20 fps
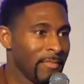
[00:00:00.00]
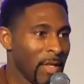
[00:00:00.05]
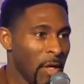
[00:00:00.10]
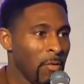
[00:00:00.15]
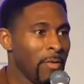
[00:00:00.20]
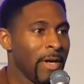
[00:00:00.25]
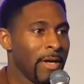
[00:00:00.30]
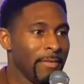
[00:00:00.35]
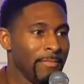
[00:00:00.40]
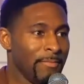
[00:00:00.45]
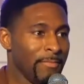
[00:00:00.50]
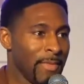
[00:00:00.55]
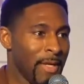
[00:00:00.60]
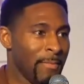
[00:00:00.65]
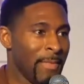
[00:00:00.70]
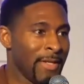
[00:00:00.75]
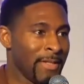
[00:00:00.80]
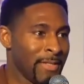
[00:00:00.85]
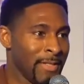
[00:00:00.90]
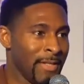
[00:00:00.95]
Okay, that
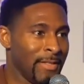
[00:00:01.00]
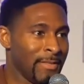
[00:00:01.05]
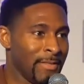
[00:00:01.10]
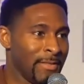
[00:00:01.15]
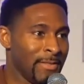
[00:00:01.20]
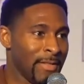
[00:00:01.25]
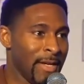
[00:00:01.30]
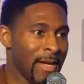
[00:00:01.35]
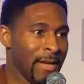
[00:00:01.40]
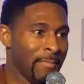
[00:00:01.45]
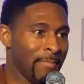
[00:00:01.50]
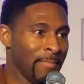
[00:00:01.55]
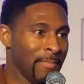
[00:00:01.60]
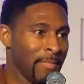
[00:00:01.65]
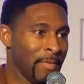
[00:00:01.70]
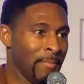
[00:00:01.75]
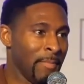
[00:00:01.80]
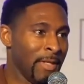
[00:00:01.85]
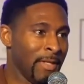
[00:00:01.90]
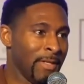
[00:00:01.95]
makes sense. Yeah,
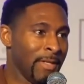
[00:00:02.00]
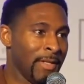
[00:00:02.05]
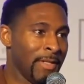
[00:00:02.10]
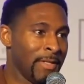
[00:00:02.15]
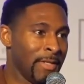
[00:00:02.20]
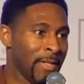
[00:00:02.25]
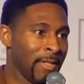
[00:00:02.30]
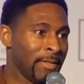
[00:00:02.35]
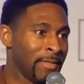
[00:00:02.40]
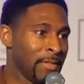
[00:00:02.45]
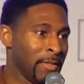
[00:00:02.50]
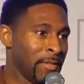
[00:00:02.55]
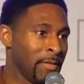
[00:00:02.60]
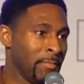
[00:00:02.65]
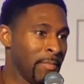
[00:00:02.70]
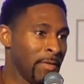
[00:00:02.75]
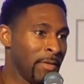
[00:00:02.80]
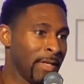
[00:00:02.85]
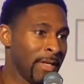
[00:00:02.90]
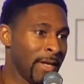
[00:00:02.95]
the ability to, to
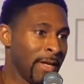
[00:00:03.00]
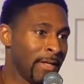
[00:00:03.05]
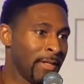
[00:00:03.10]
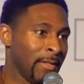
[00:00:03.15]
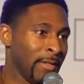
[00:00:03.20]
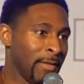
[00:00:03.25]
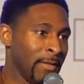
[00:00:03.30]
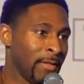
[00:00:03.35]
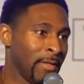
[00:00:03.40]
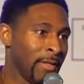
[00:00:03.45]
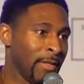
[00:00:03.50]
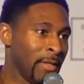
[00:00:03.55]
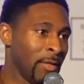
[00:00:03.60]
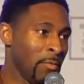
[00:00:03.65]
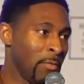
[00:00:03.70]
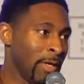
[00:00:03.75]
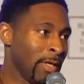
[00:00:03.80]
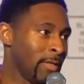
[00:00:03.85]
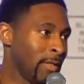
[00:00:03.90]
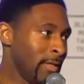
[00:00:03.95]
communicate clearly and
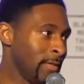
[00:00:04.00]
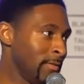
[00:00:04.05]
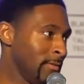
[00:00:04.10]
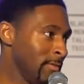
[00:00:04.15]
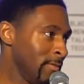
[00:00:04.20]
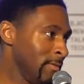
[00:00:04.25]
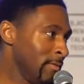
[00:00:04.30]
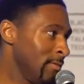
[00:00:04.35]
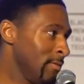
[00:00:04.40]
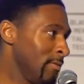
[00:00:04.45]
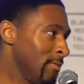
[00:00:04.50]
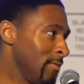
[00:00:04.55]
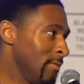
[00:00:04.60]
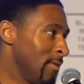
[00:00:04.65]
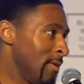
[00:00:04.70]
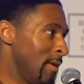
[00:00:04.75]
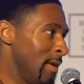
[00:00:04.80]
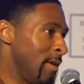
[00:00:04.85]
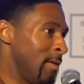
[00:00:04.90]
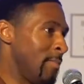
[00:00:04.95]
quickly. Yeah.
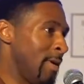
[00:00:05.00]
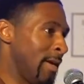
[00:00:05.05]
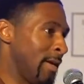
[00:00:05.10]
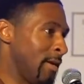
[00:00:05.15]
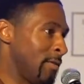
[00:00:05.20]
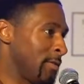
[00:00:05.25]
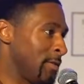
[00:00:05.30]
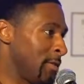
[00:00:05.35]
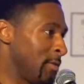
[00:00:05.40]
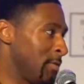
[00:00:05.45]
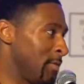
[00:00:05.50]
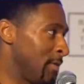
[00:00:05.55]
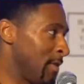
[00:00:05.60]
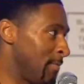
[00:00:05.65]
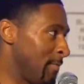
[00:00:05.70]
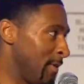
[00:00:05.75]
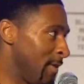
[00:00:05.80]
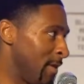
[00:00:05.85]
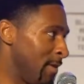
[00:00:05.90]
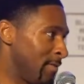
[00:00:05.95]
Anybody else choose
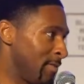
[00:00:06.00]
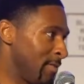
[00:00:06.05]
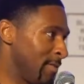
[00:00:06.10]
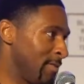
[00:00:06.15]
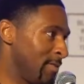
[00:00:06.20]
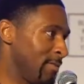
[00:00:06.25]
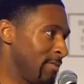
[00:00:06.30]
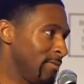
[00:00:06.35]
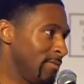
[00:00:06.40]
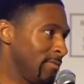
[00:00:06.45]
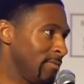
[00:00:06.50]
something else?